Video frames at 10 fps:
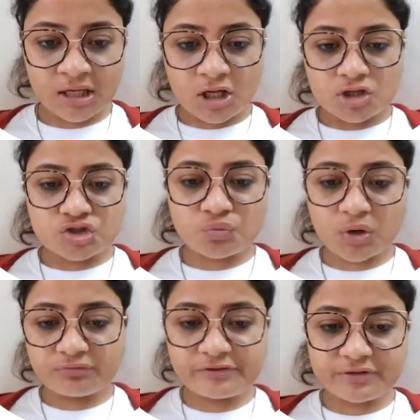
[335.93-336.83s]
So
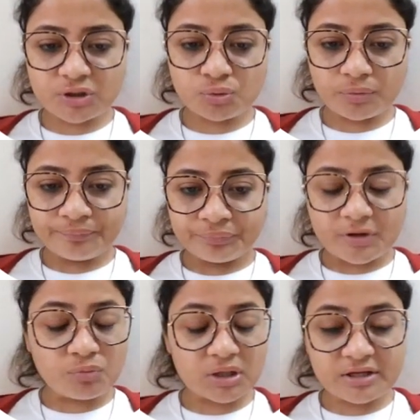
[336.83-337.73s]
what we will do,
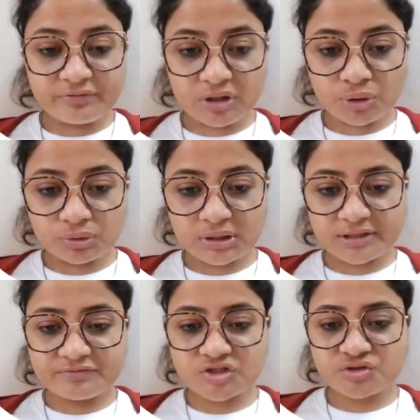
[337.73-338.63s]
what they will do, the
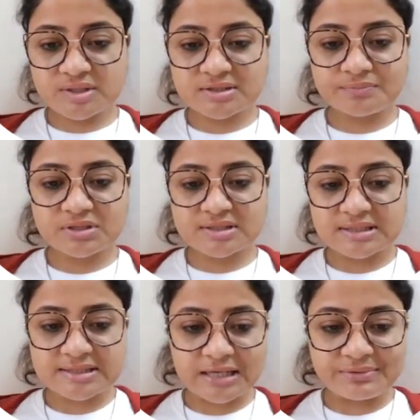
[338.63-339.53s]
reverse transcriptase
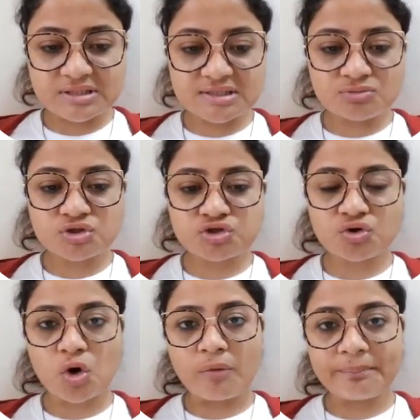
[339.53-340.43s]
enzyme, it is used to
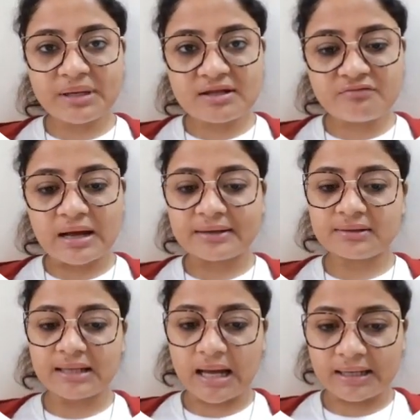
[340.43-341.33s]
copy the
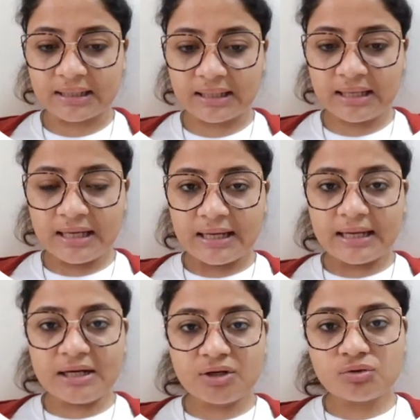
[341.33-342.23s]
viral RNA
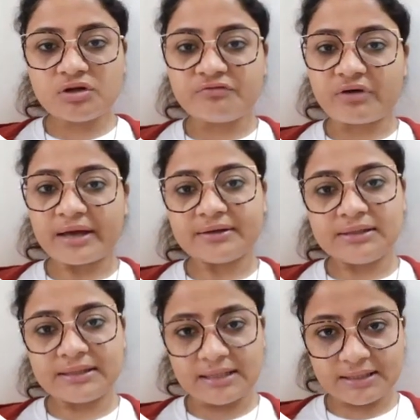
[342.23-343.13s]
into the viral
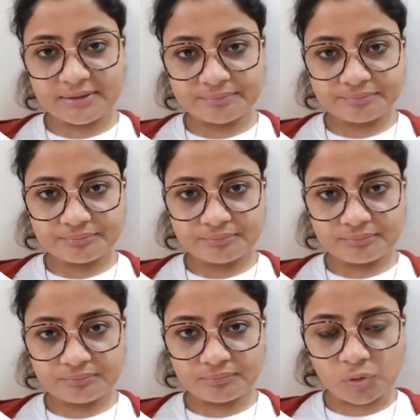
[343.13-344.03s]
DNA.
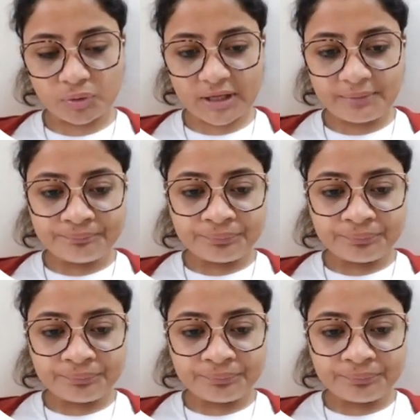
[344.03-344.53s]
Okay.